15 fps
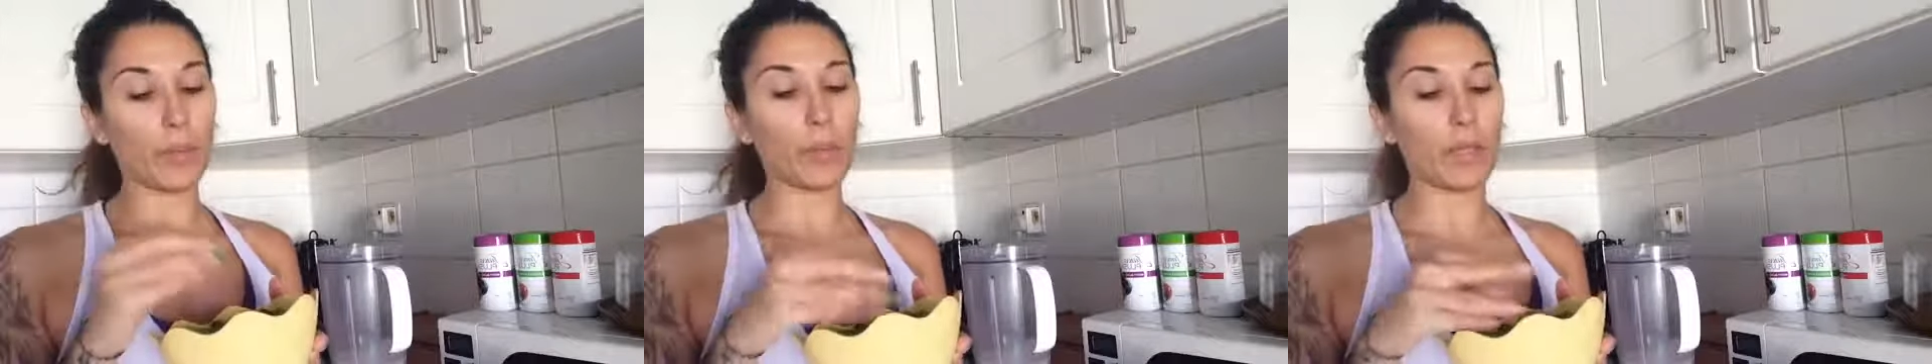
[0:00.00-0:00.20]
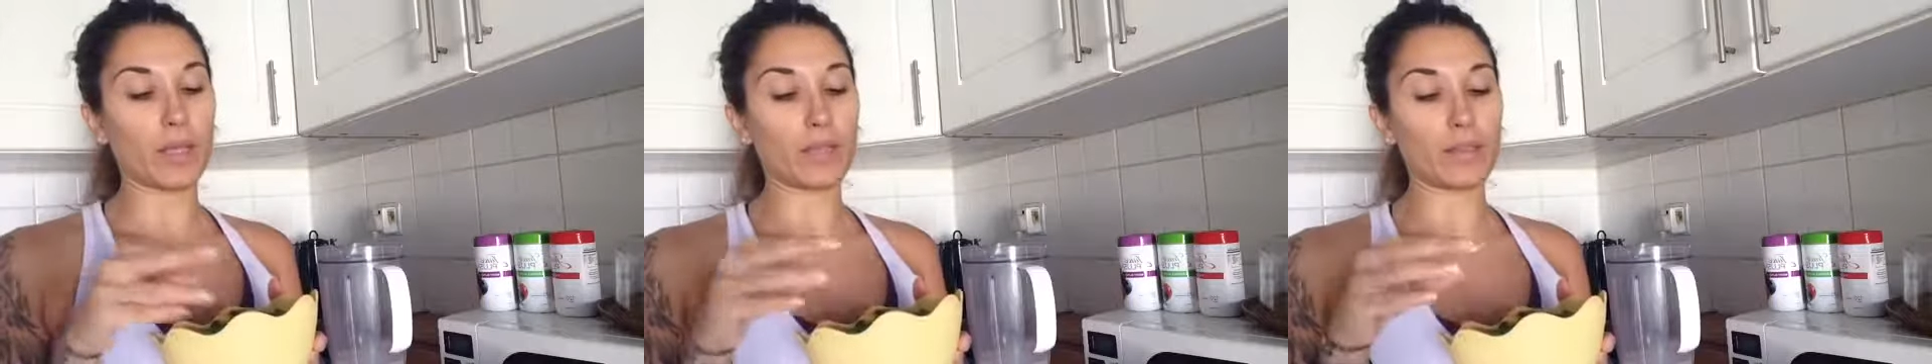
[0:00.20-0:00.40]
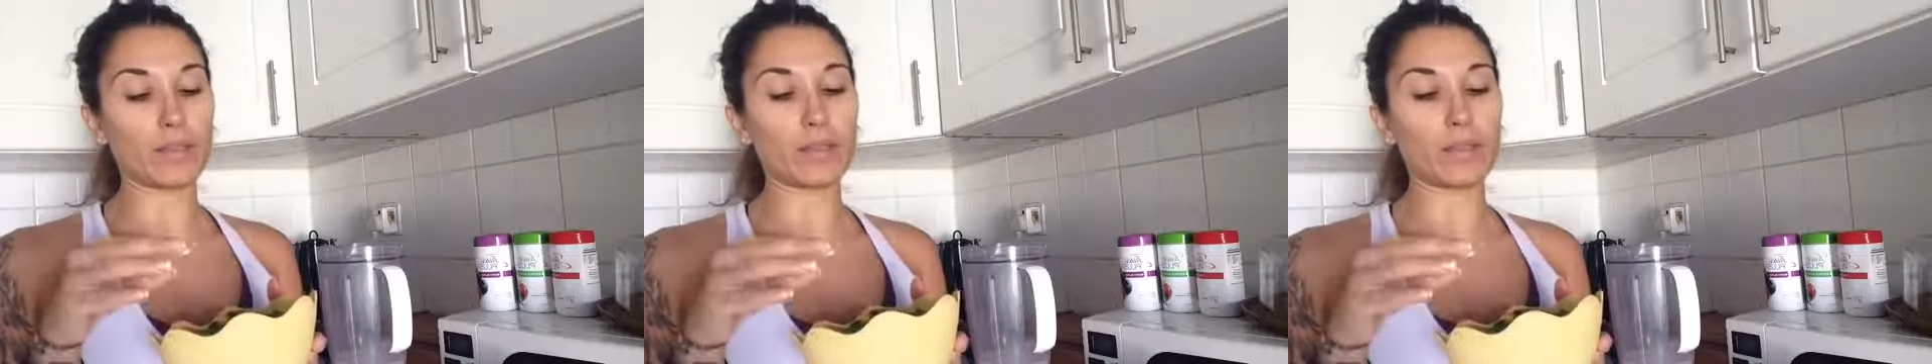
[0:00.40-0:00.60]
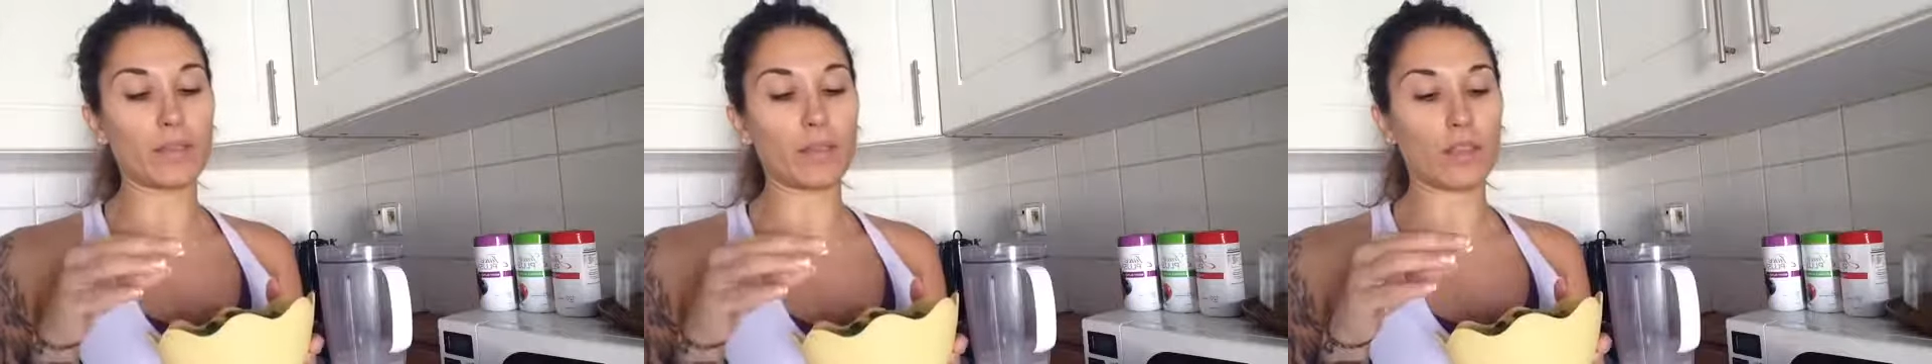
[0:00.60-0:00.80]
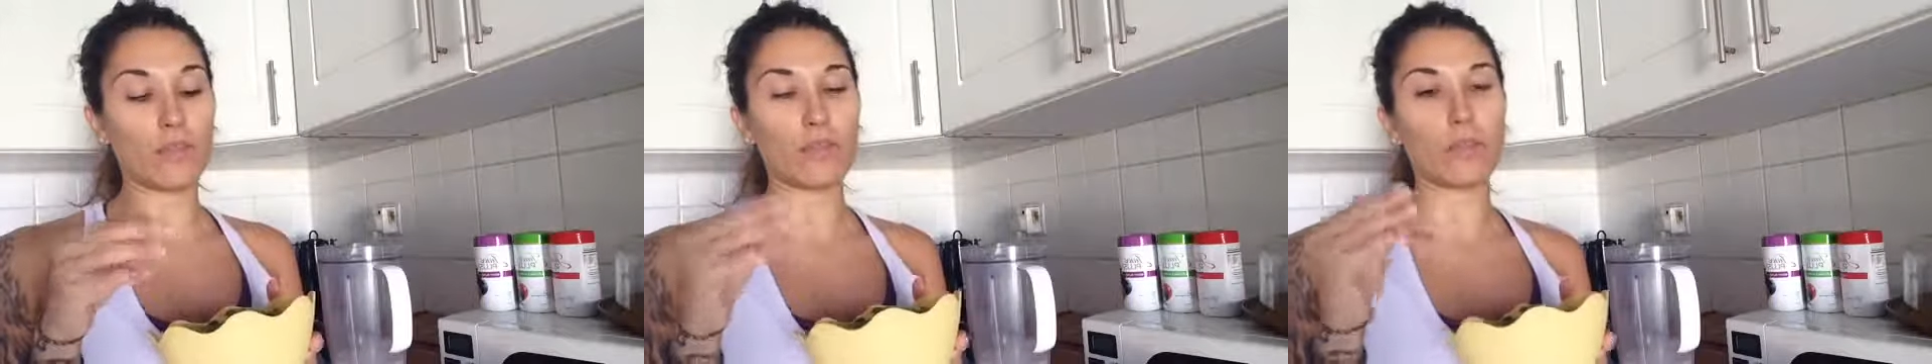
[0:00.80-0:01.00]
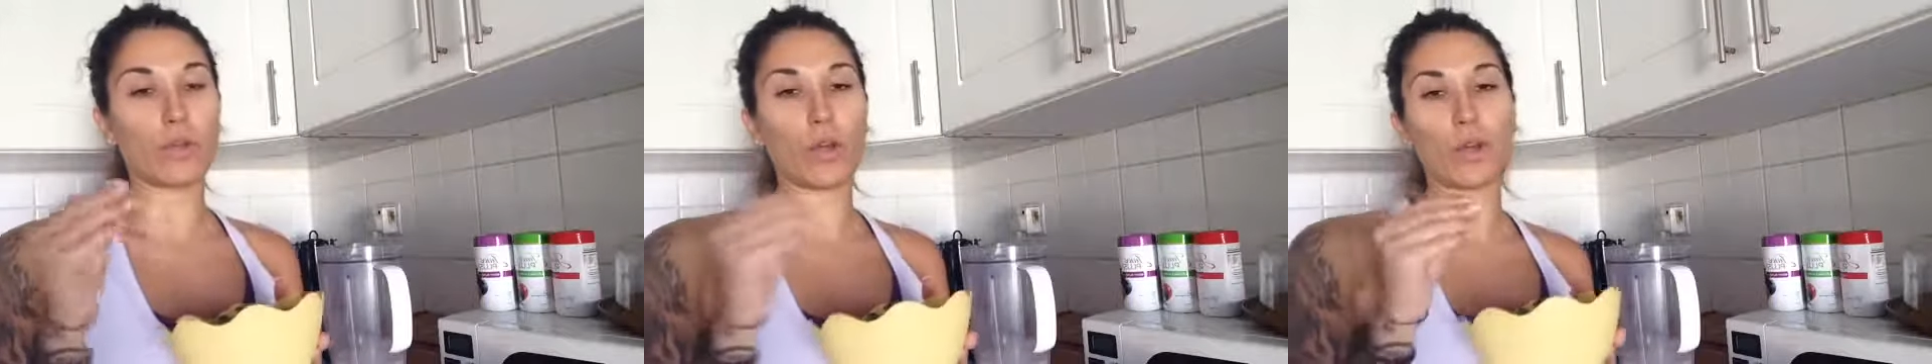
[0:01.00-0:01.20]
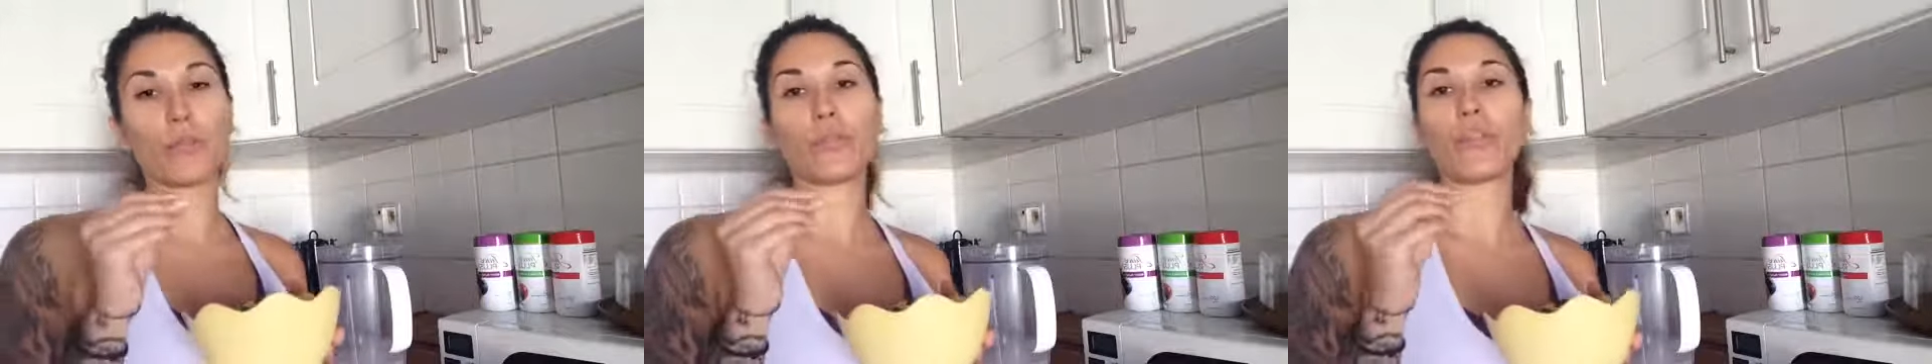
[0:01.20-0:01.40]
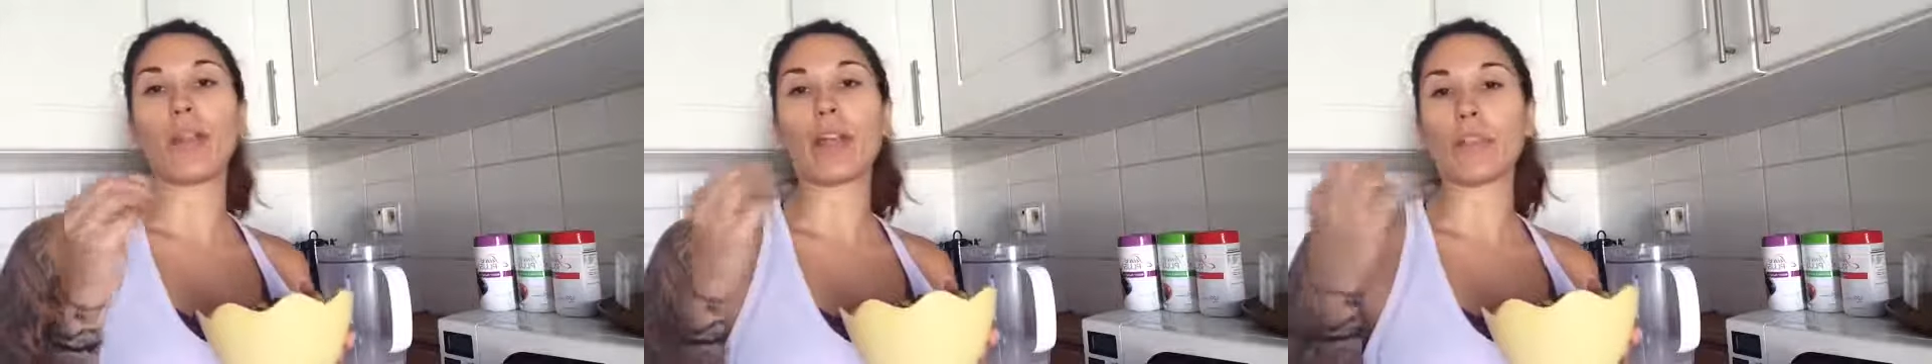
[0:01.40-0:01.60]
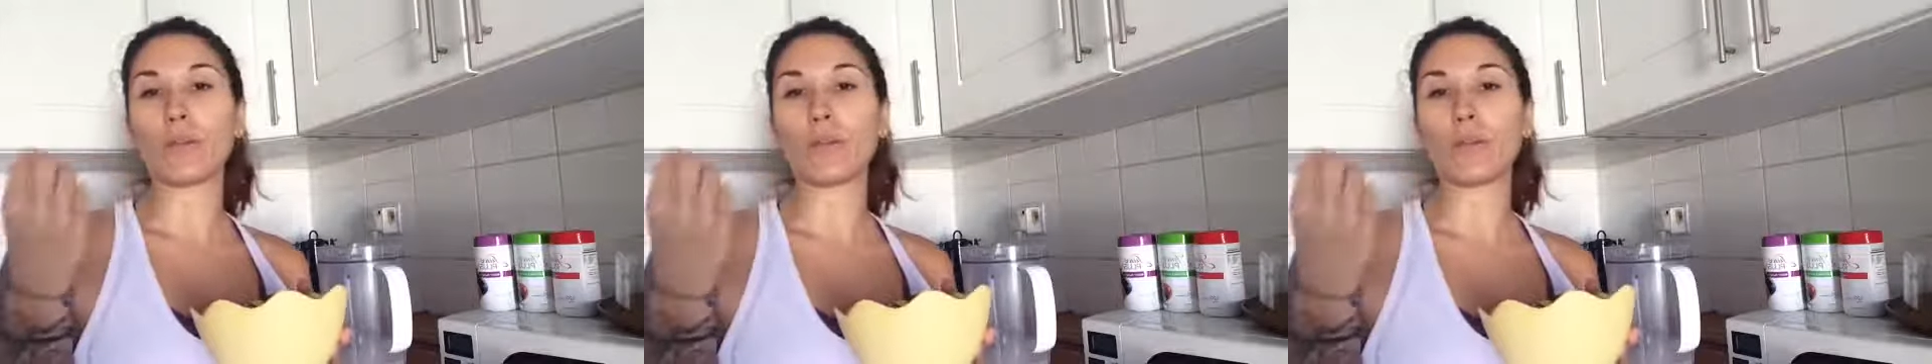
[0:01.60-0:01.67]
because if you go for like